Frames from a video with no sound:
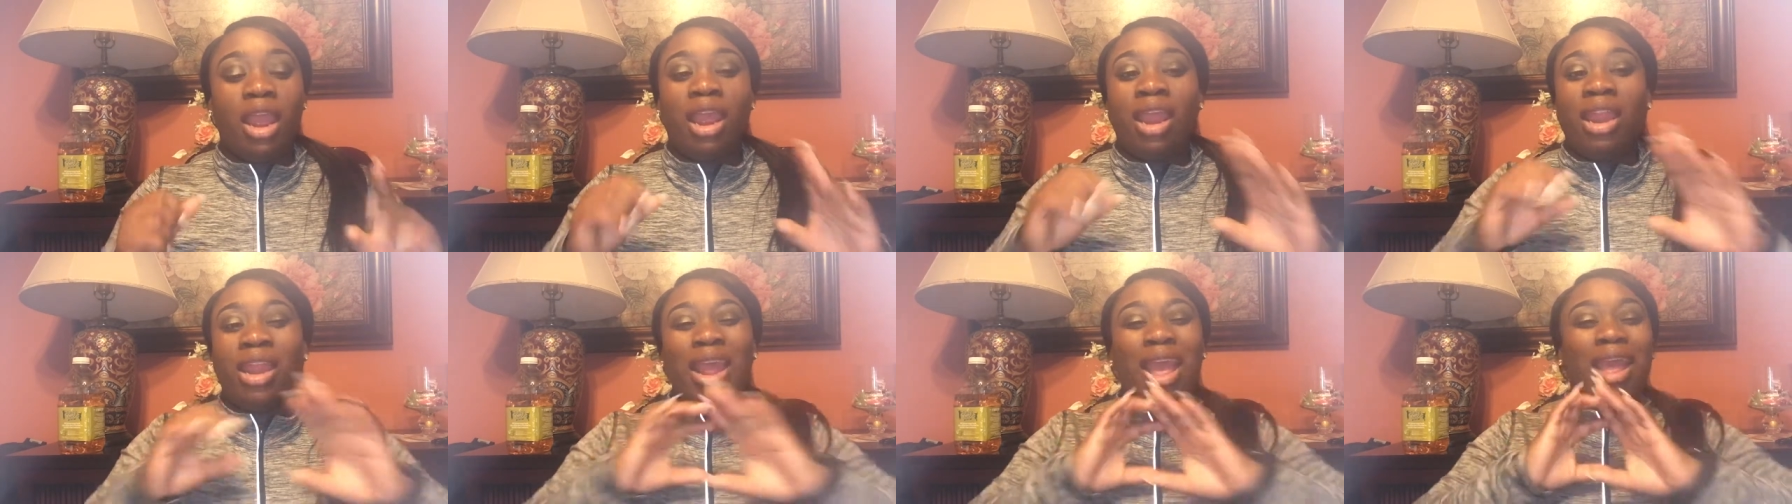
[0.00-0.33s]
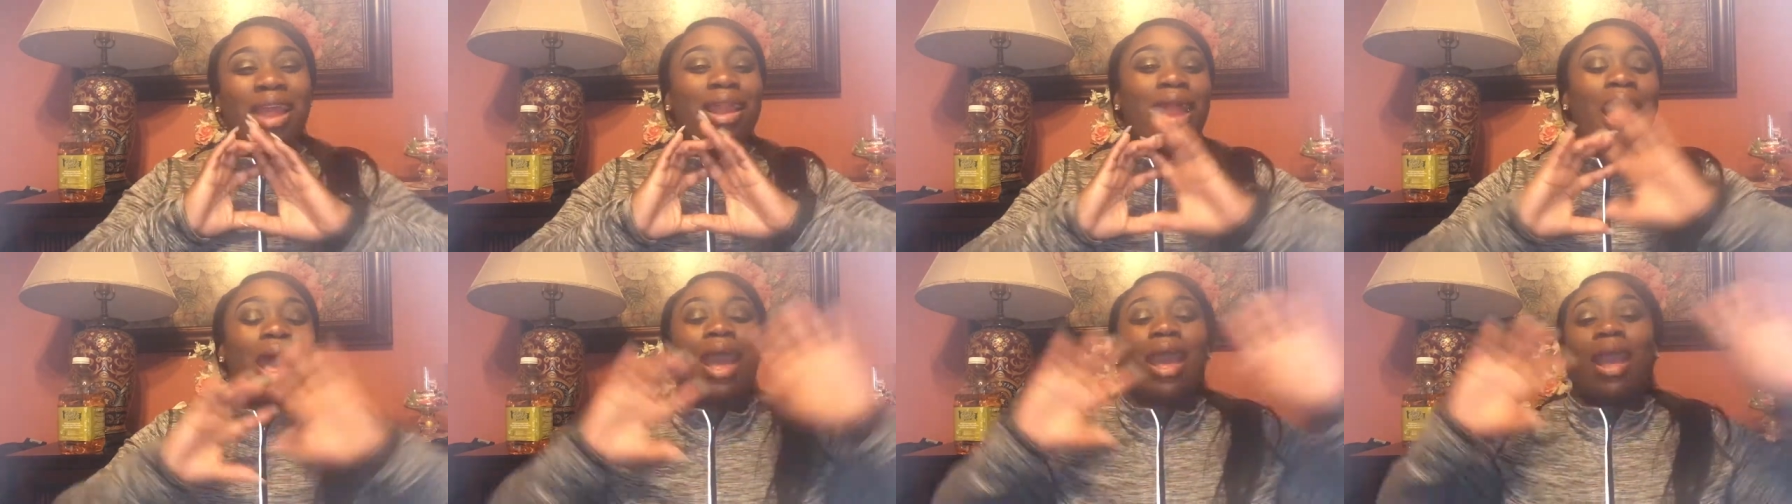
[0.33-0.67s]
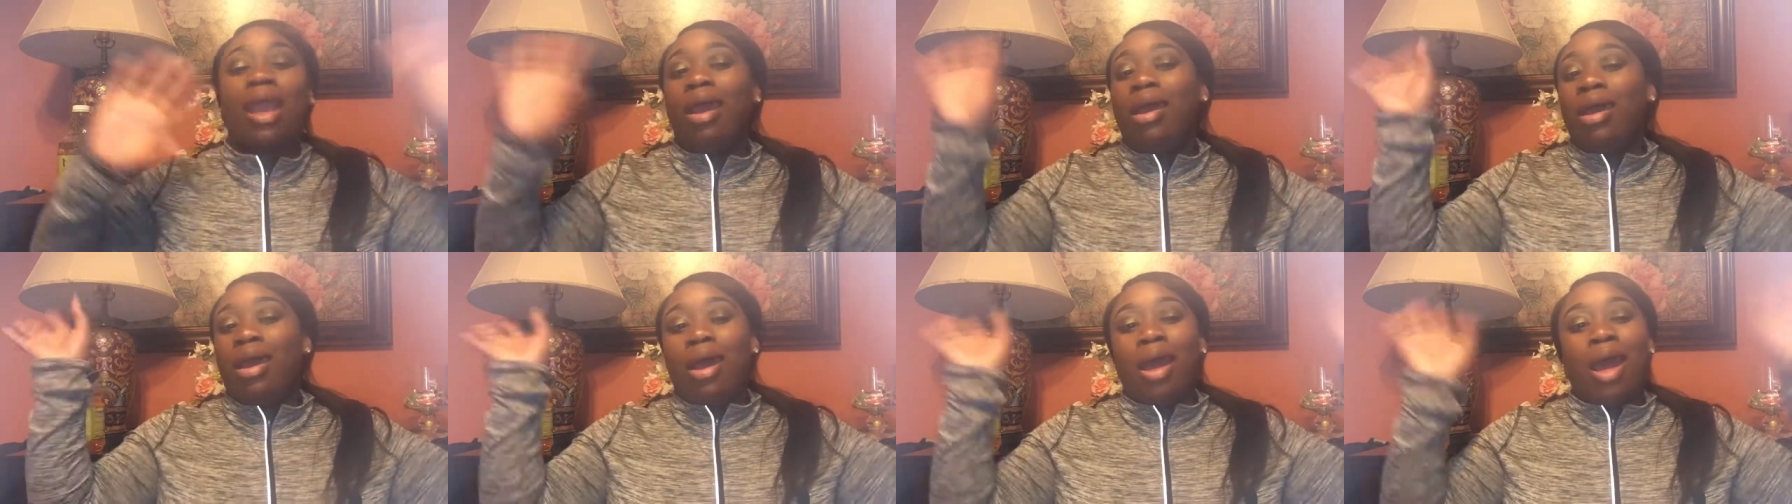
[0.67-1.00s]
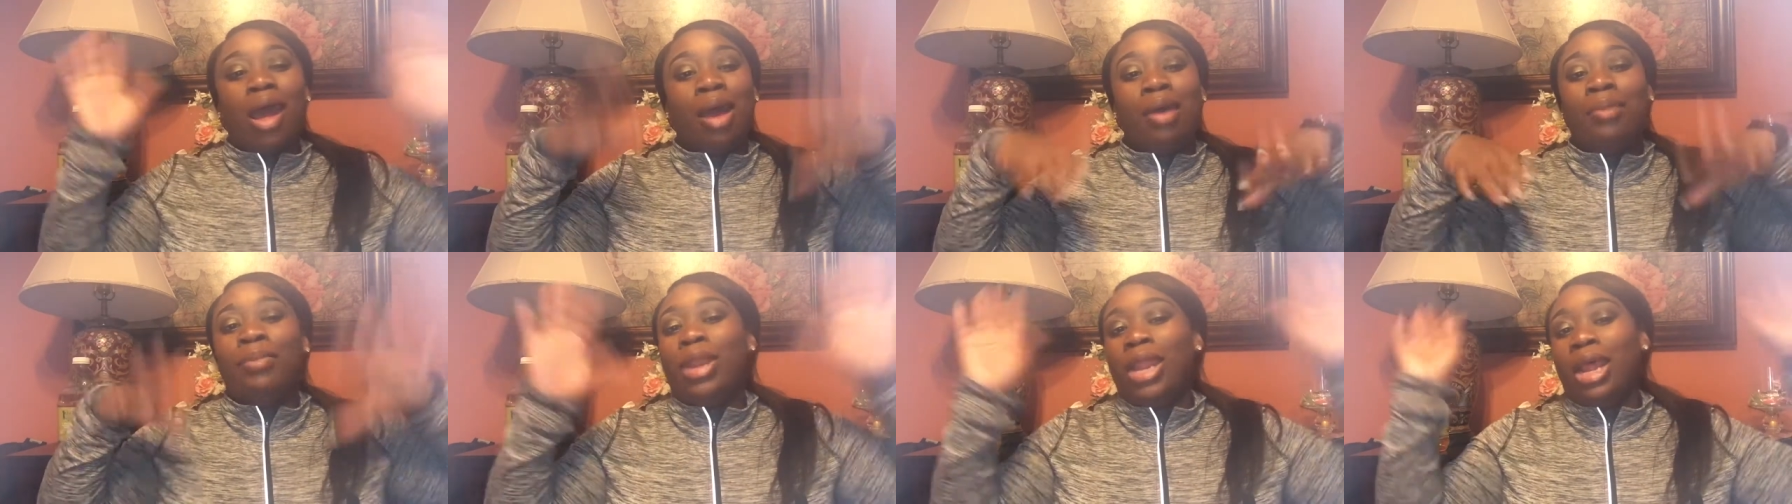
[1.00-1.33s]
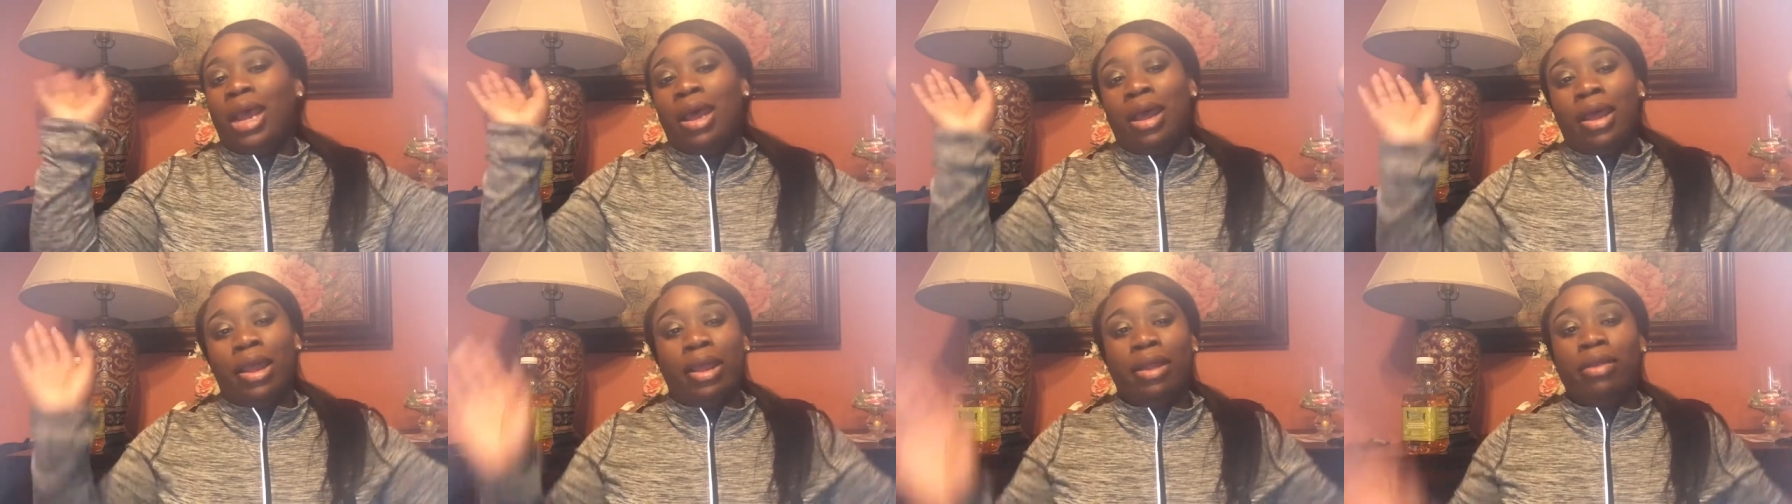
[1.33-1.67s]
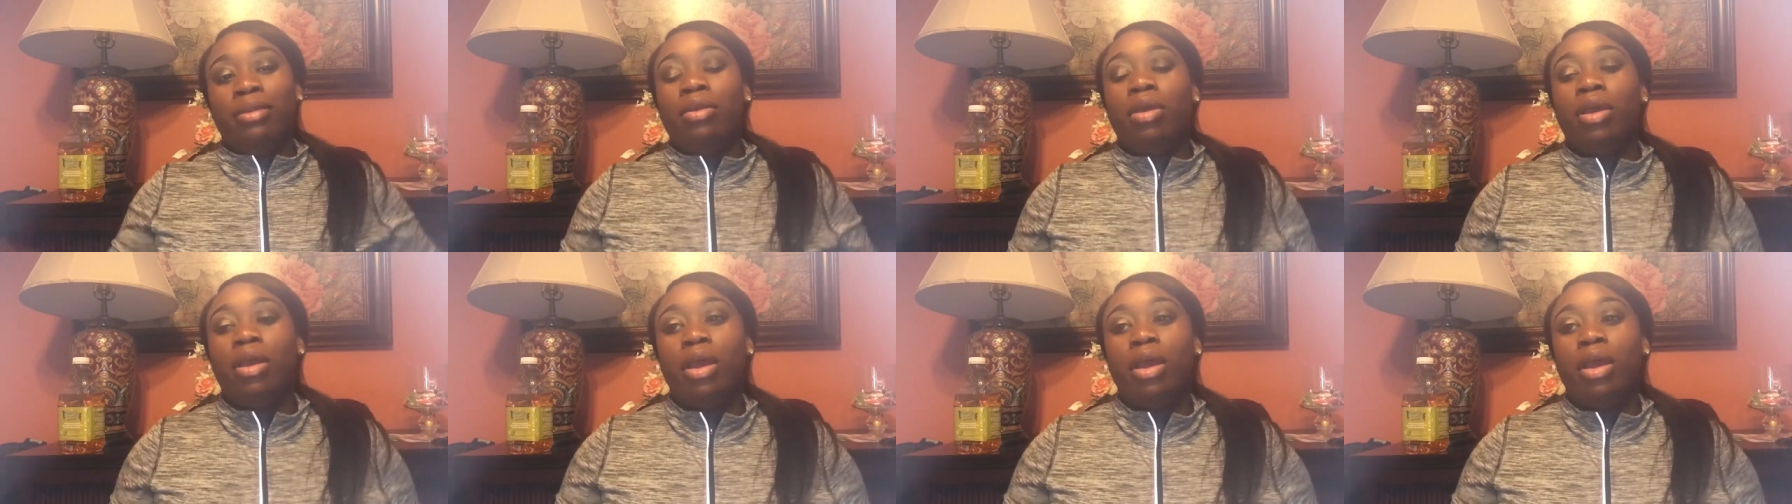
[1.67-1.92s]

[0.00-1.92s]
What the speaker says: And they like, I'm done.